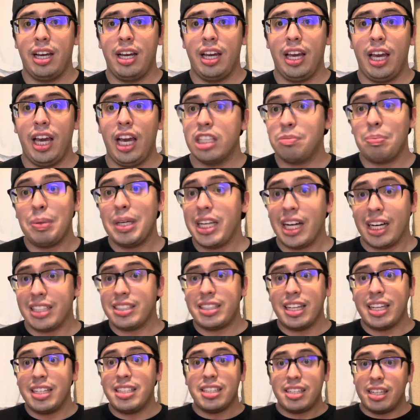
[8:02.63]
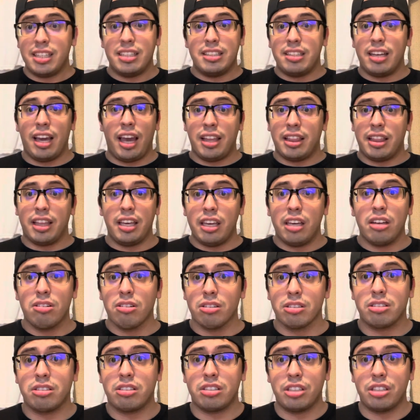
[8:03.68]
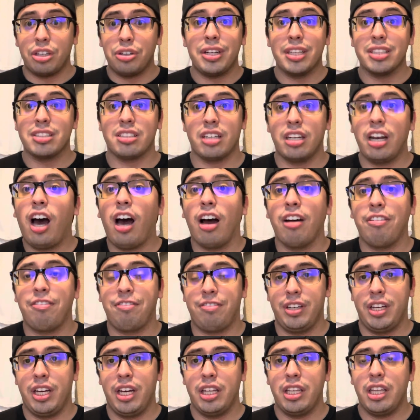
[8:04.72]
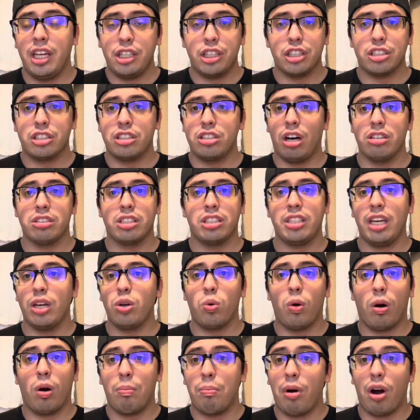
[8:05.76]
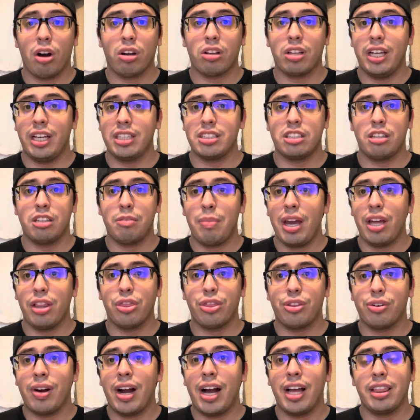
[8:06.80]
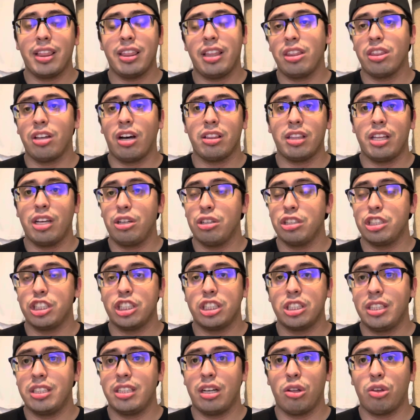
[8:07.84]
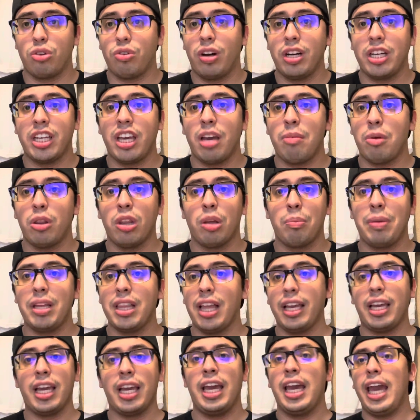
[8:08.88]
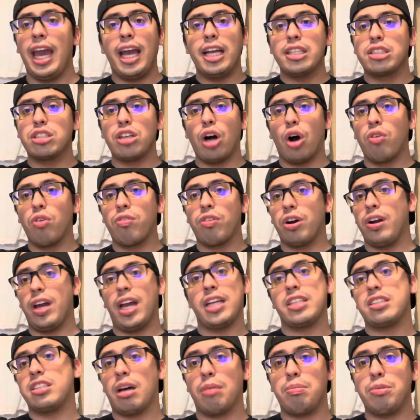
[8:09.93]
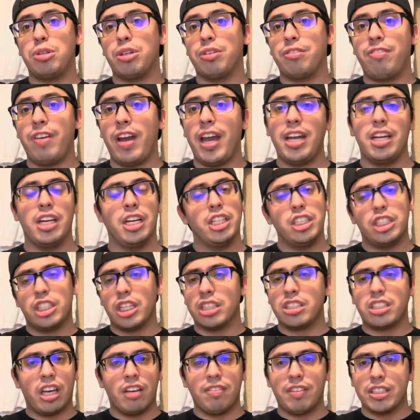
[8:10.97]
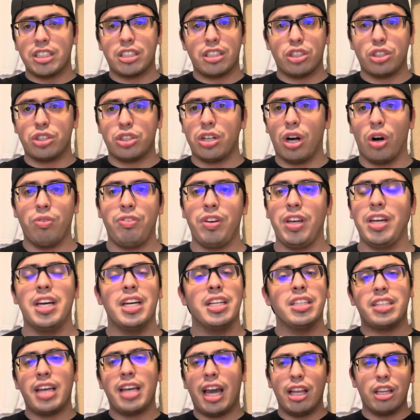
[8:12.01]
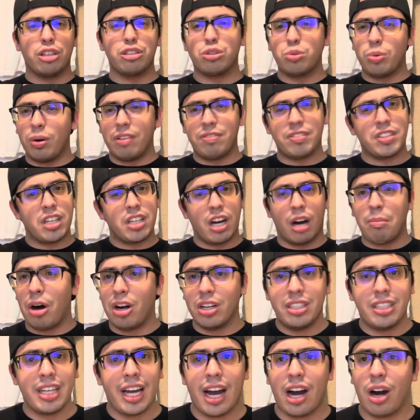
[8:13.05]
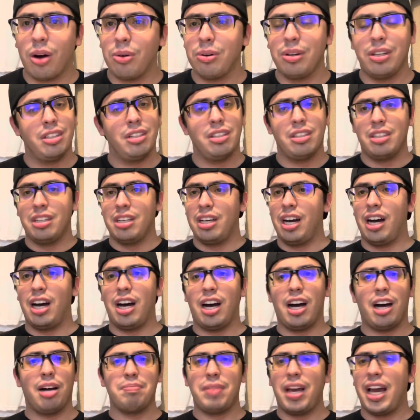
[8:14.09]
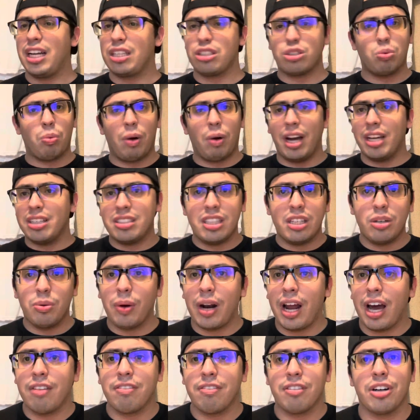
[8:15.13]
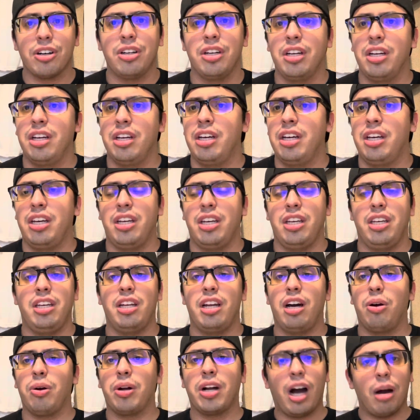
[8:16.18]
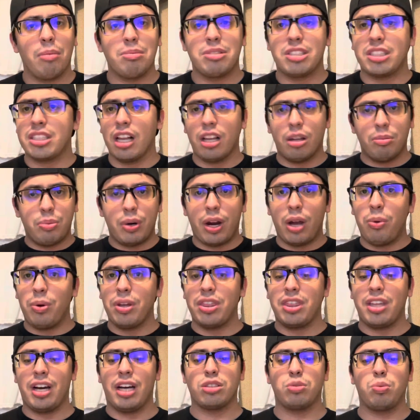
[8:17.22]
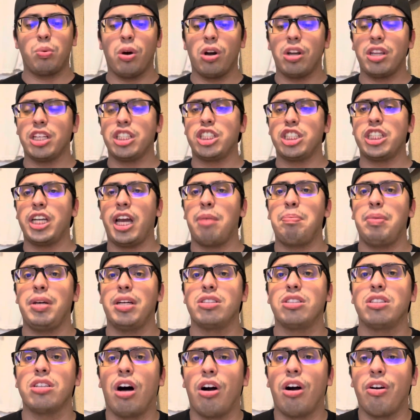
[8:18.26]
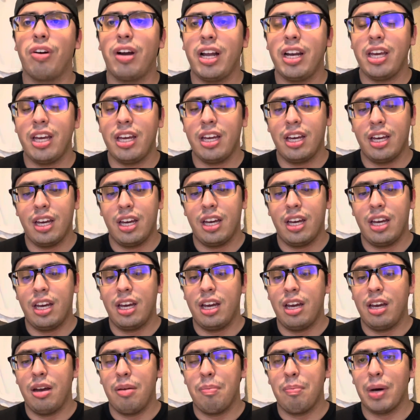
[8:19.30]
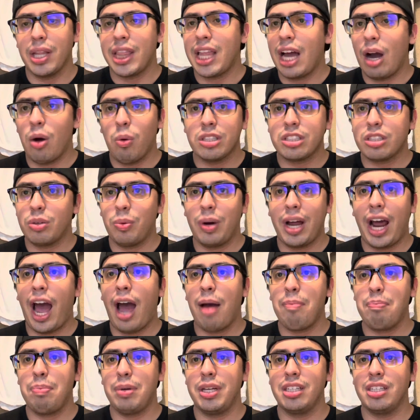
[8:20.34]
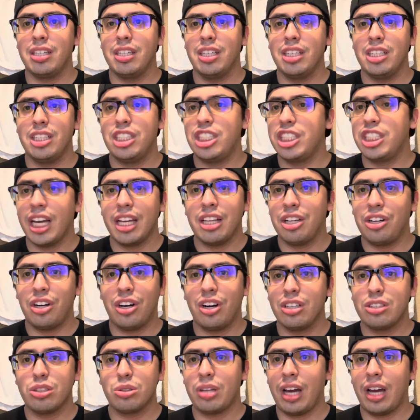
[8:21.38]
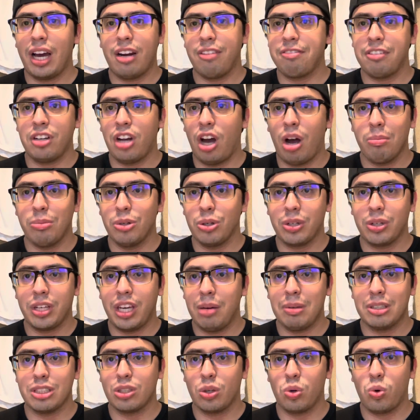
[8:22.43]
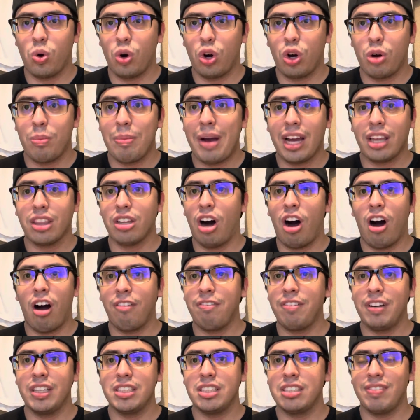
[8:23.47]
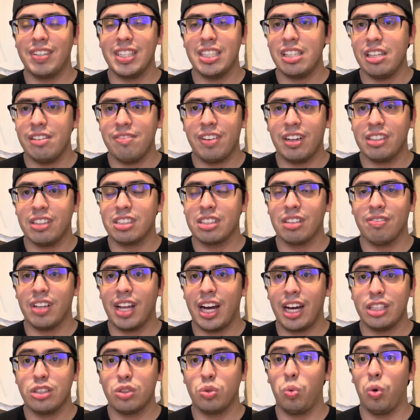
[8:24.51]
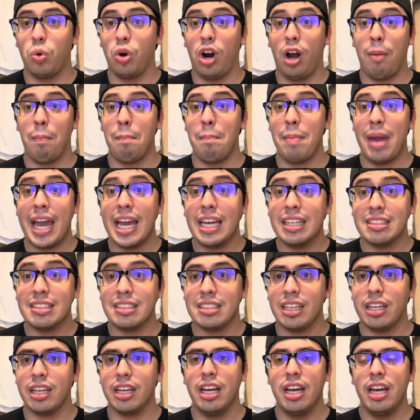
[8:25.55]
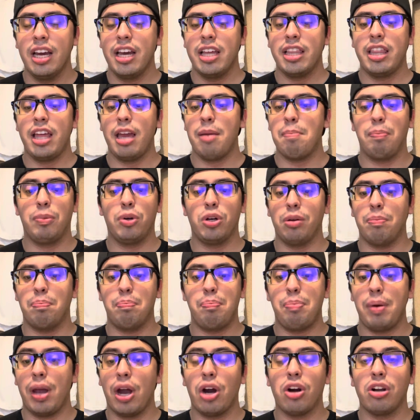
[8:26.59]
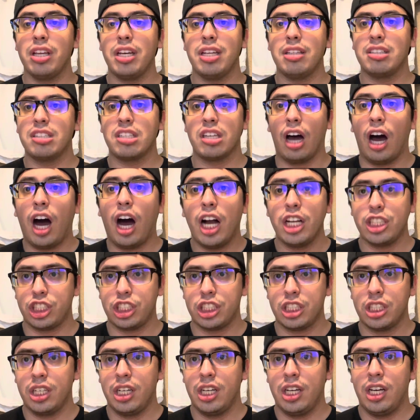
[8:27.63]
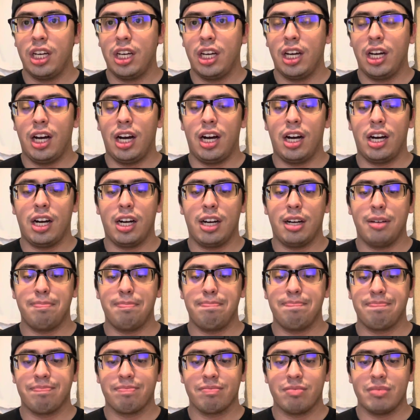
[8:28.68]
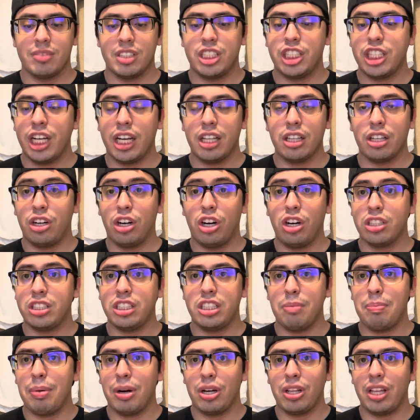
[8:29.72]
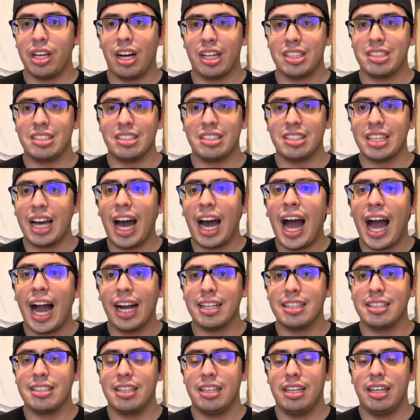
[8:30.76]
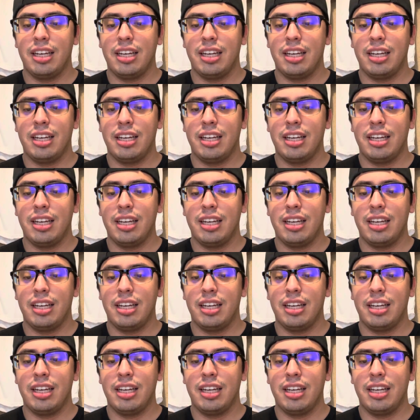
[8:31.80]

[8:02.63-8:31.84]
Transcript: is because they didn't take the Eagles serious enough. They just saw Saquon Barkley as the main threat. They thought they could shut down the run game, and they'll be like, it's over, accept your fate, just give us the trophy. Taylor Swift, come on down, XYZ, whatever. You know, come celebrate with us. We're the champions already. But that wasn't what happened. Jalen Hurts had a phenomenal game as the quarterback. The offensive and defensive lines were amazing. They could barely touch Jalen Hurts. He barely got sacked.